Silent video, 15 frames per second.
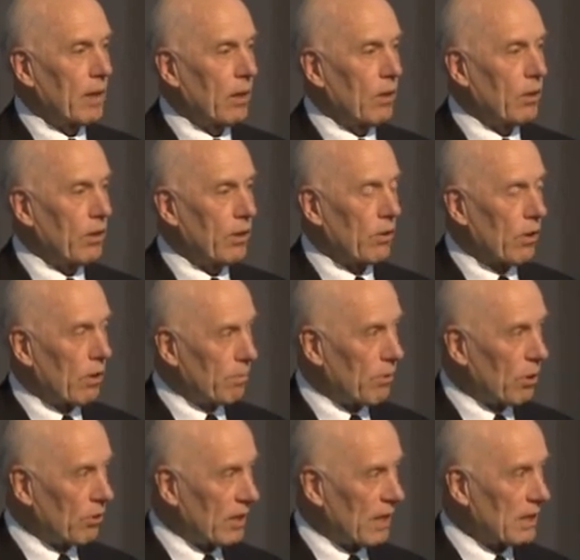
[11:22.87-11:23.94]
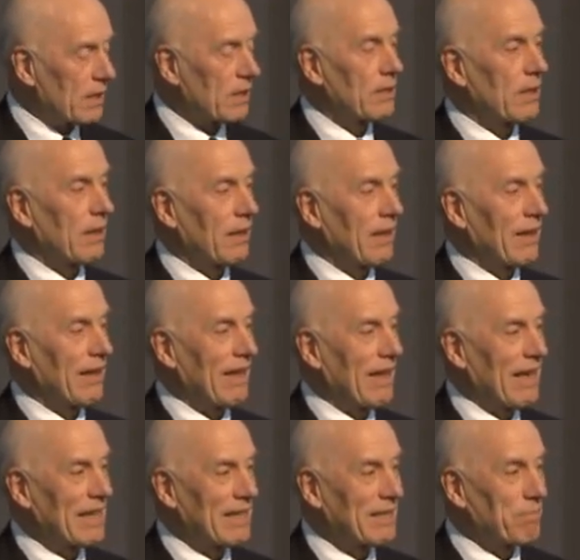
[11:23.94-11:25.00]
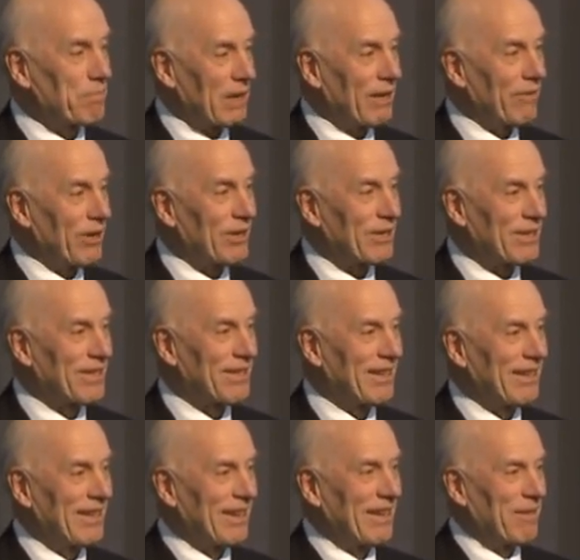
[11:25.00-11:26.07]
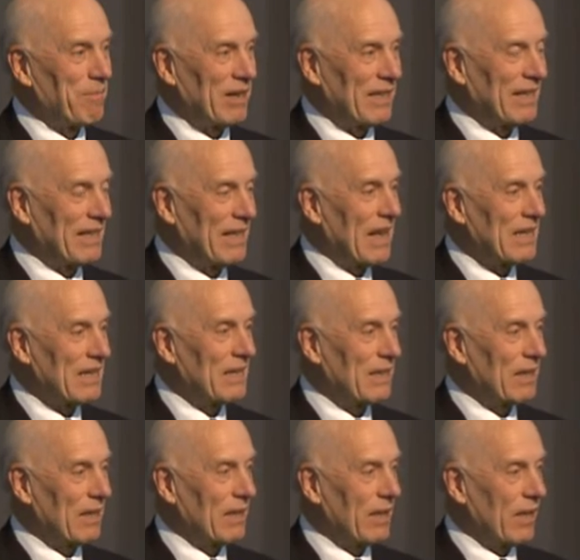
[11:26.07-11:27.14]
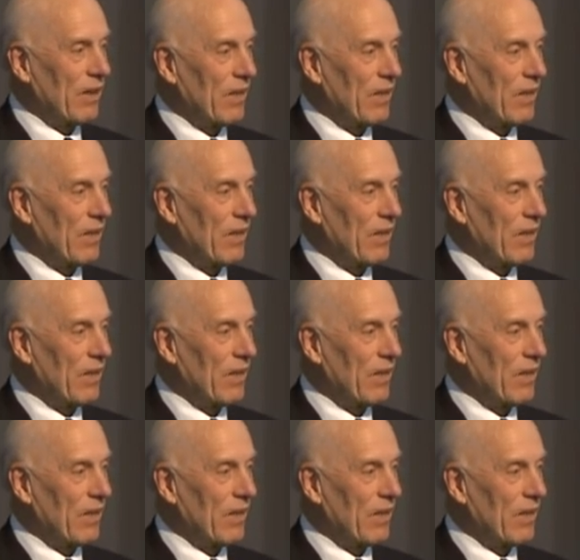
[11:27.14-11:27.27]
All the components are, as previous presentation,